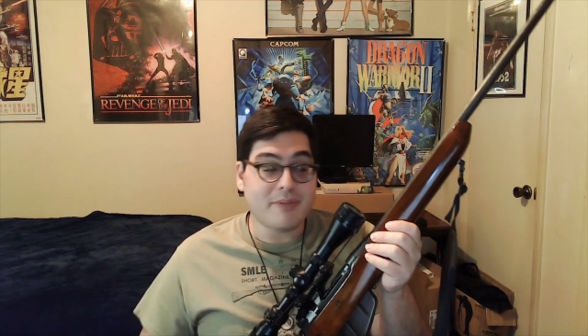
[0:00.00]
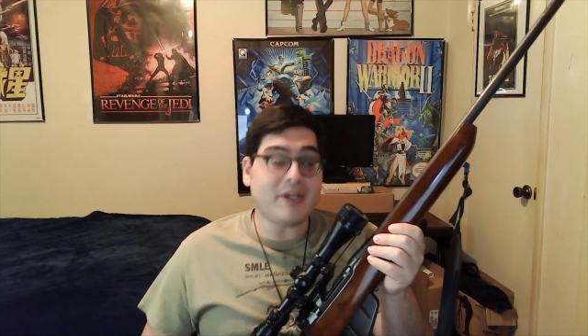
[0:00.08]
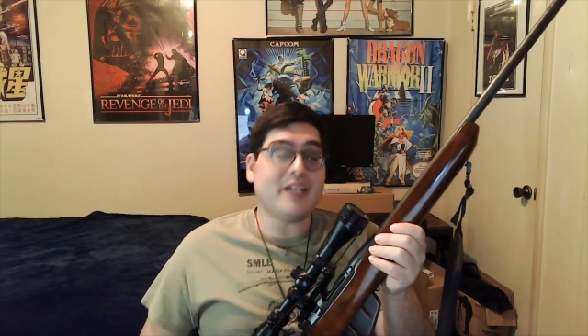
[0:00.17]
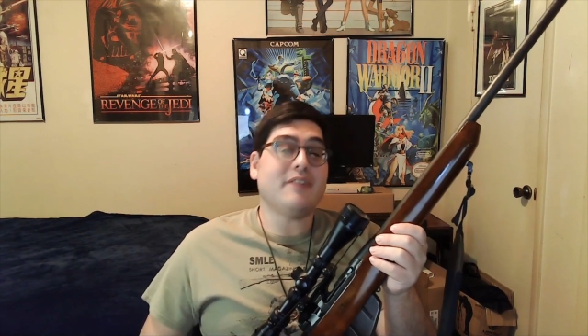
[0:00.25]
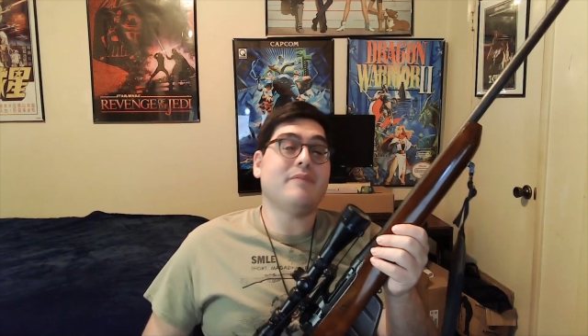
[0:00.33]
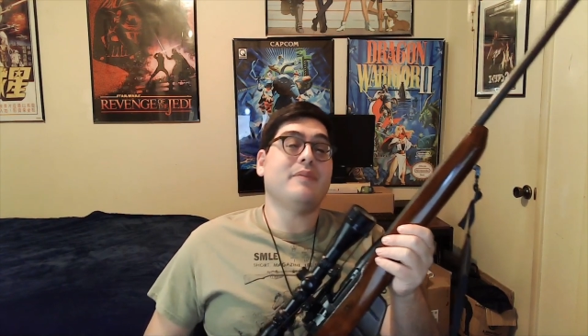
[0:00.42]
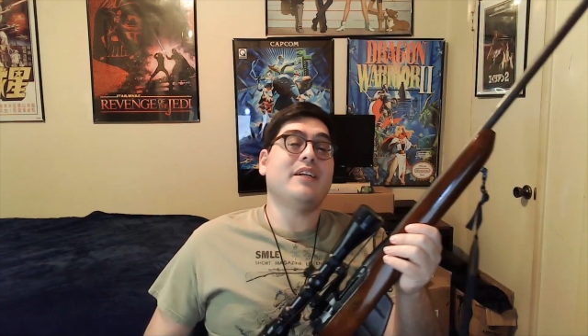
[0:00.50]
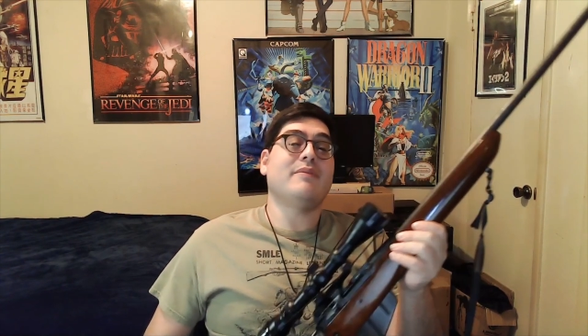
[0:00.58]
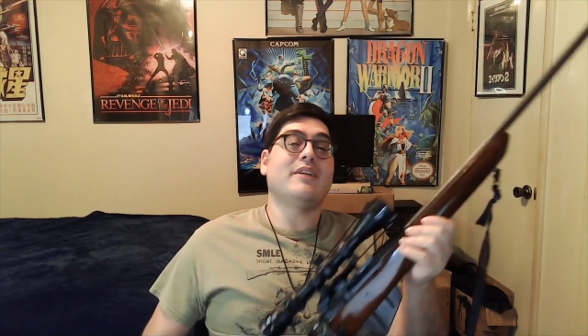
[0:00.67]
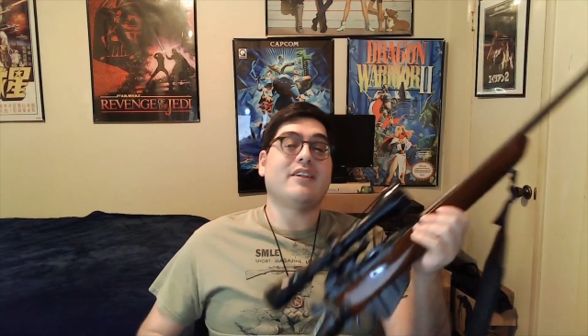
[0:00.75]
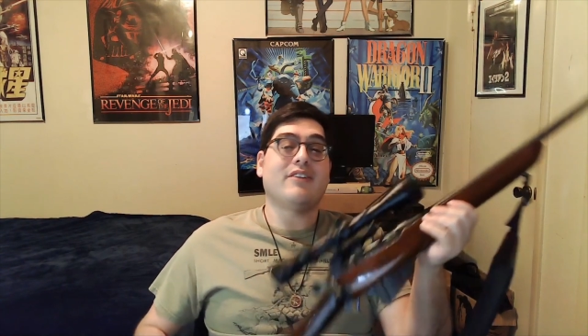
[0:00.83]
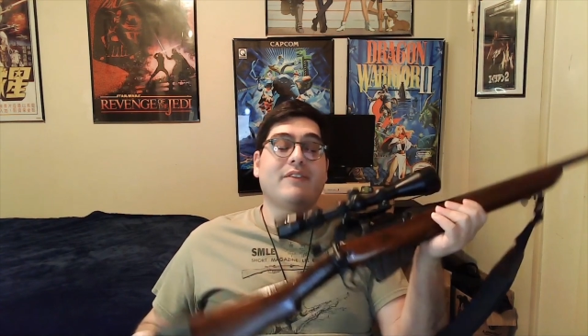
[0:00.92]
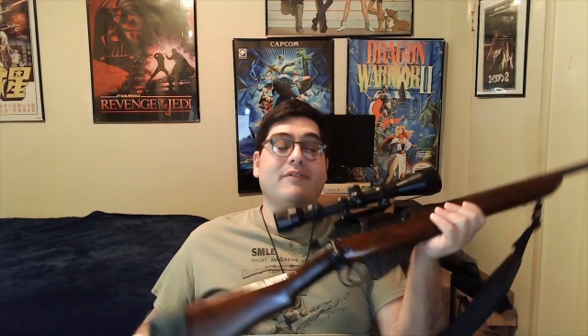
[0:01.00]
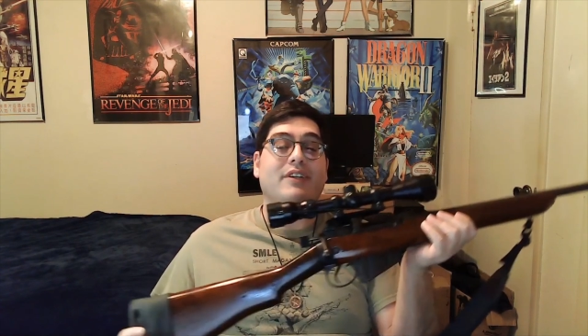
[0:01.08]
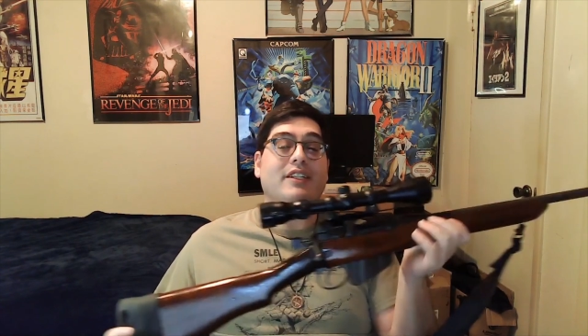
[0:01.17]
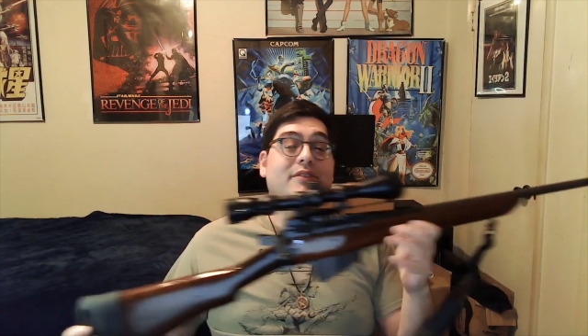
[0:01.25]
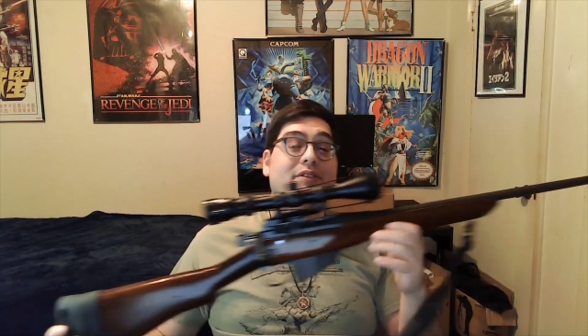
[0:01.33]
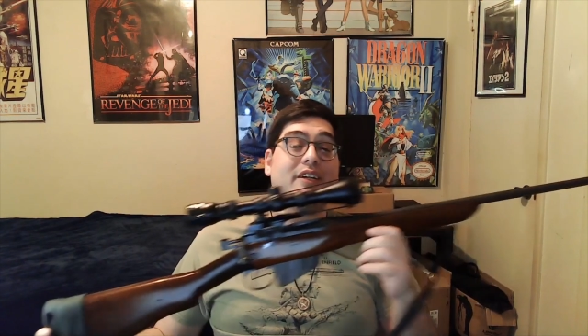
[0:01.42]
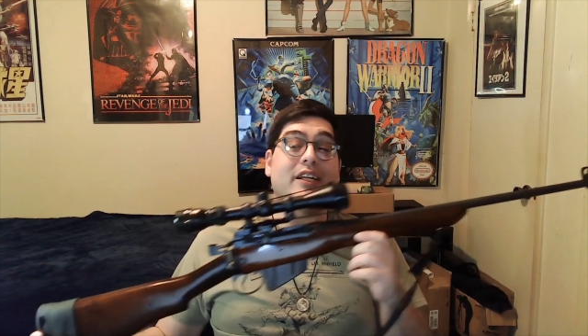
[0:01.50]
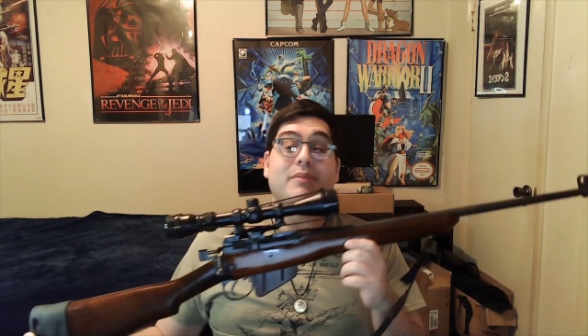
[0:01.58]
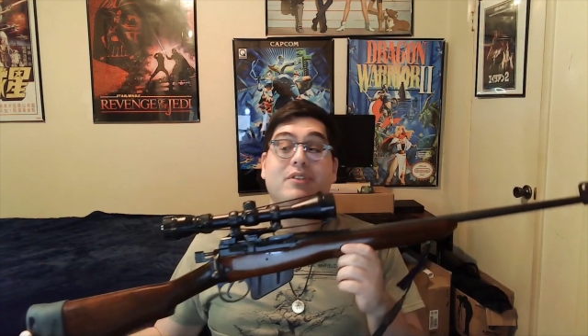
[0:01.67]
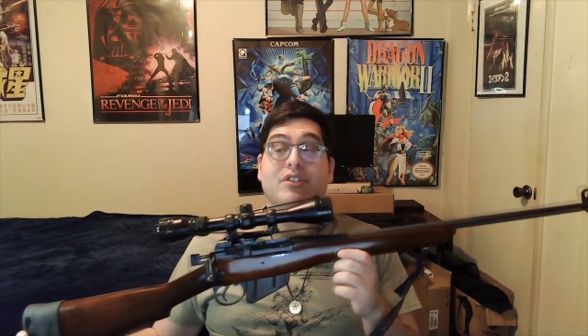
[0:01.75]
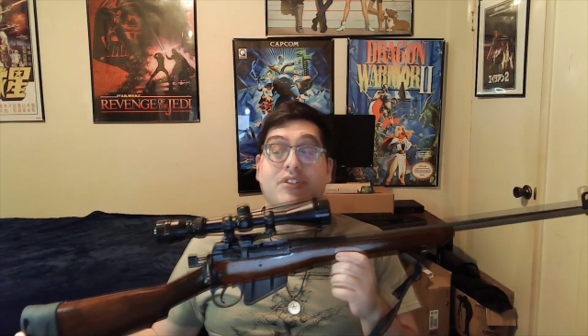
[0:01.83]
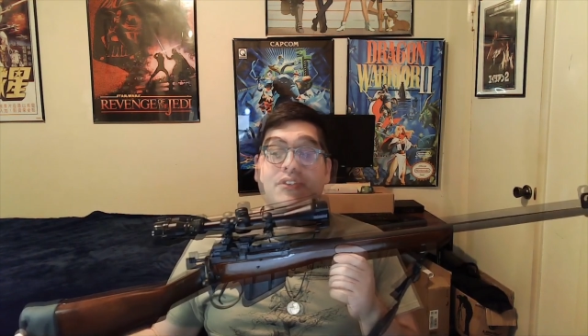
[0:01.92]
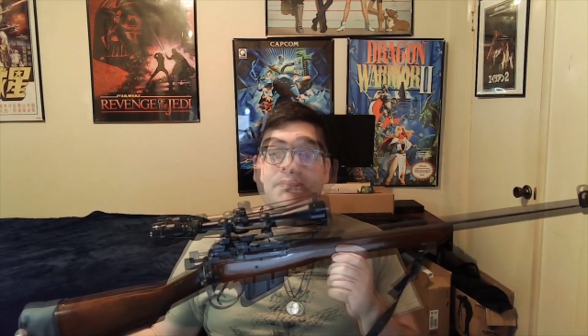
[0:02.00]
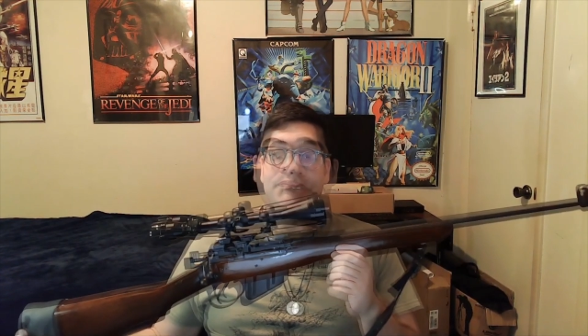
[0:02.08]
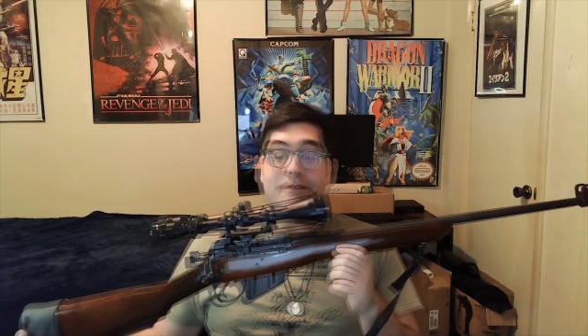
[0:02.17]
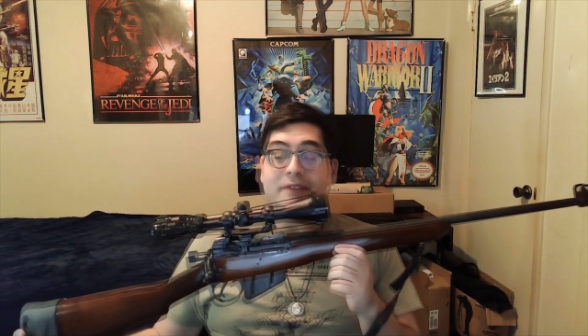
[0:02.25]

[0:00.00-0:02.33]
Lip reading: but me and my grandfather were able to